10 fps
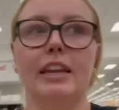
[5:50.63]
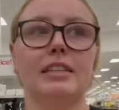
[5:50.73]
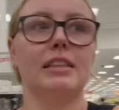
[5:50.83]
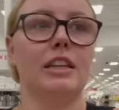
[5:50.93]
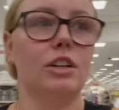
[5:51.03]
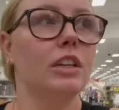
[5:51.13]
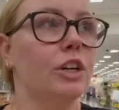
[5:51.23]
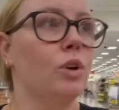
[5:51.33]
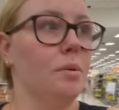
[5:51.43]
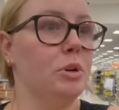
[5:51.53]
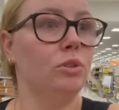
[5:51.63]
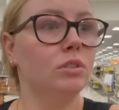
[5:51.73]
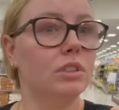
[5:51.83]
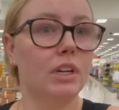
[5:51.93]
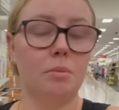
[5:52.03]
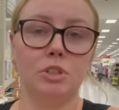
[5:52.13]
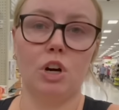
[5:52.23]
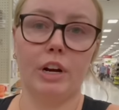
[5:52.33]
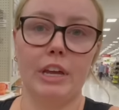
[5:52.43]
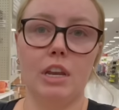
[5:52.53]
is literally criminal to come to
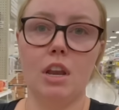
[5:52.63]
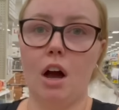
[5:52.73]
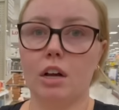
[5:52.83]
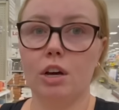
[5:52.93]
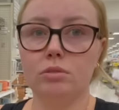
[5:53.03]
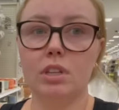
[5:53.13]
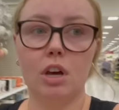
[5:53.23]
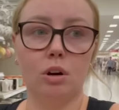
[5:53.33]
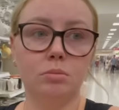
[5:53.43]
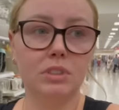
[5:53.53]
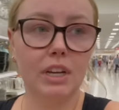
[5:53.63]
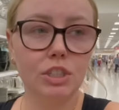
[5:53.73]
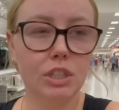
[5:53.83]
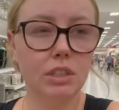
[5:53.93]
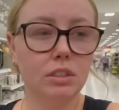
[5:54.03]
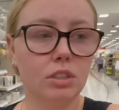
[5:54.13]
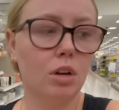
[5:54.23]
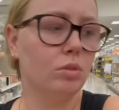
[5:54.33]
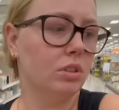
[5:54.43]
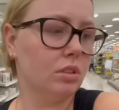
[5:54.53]
Target and not go to the home section. So
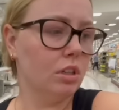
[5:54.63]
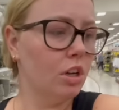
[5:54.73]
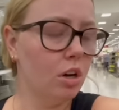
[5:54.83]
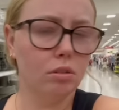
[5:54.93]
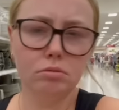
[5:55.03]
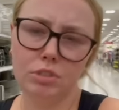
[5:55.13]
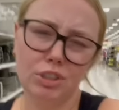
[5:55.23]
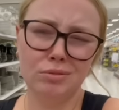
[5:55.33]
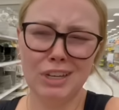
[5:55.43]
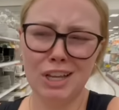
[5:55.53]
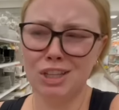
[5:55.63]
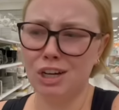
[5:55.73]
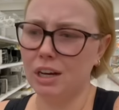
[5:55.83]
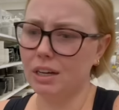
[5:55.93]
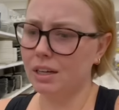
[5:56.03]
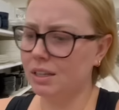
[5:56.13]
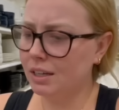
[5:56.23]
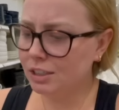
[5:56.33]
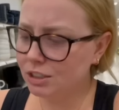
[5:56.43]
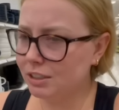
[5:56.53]
we're just gonna go, you know, take a look.
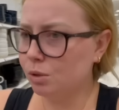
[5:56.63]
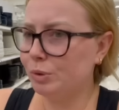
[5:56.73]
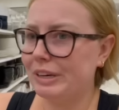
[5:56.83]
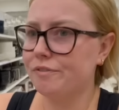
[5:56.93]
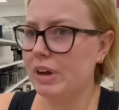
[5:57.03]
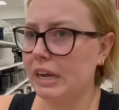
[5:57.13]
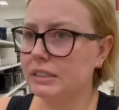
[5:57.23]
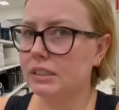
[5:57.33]
Just see what we can find.